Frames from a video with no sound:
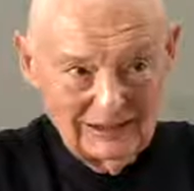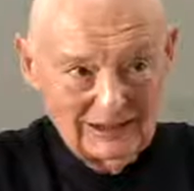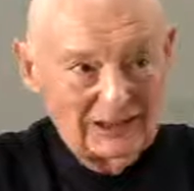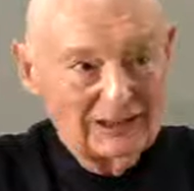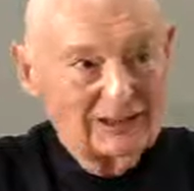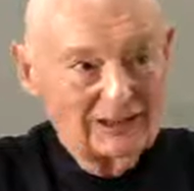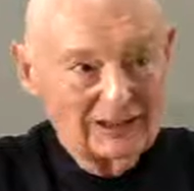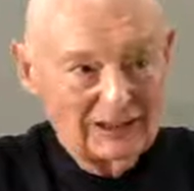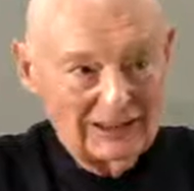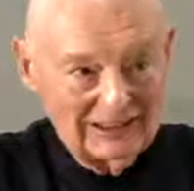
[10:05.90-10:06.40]

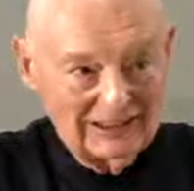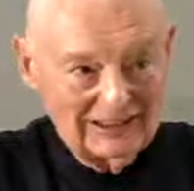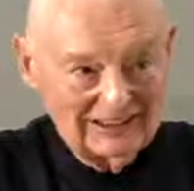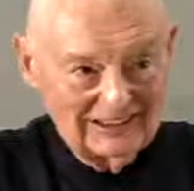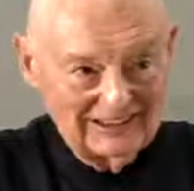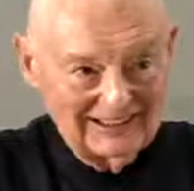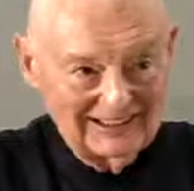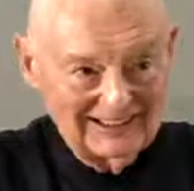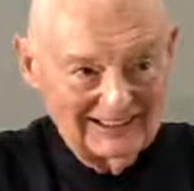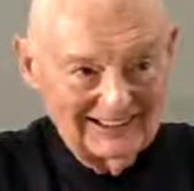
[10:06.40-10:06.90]
didn't get
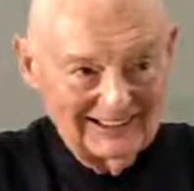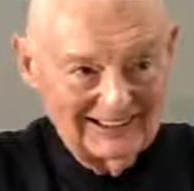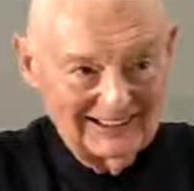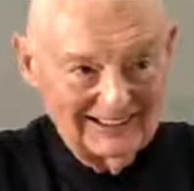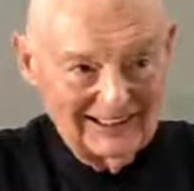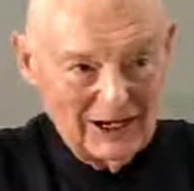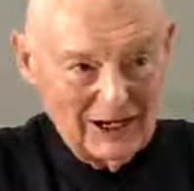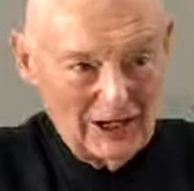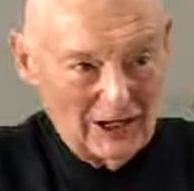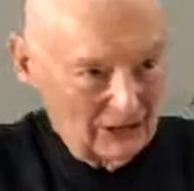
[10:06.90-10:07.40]

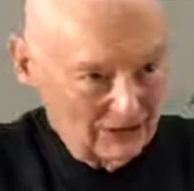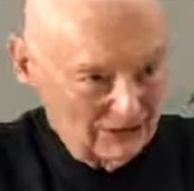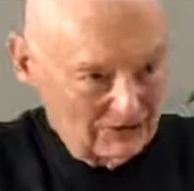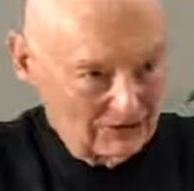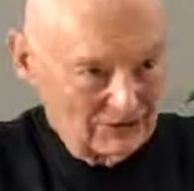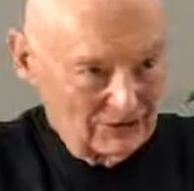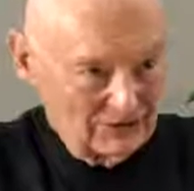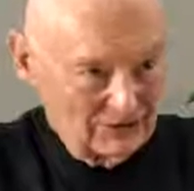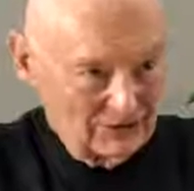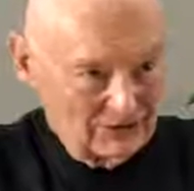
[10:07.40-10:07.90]

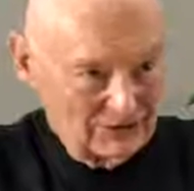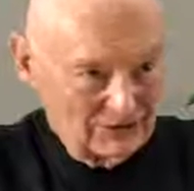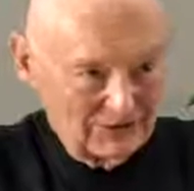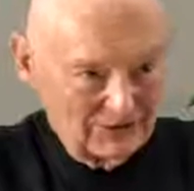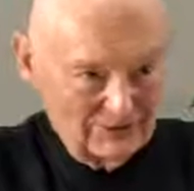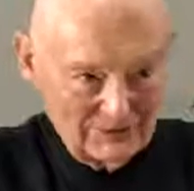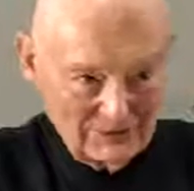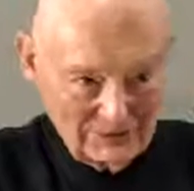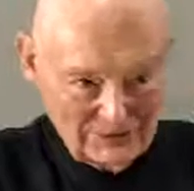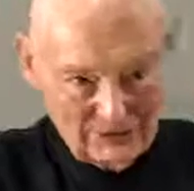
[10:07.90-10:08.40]
ulcers
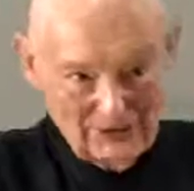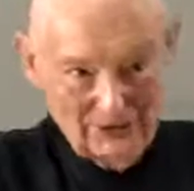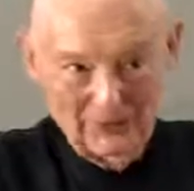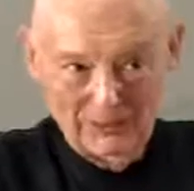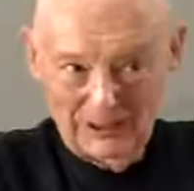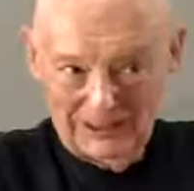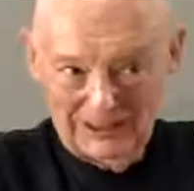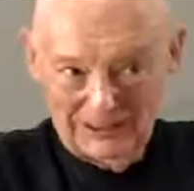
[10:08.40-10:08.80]
of the stomach.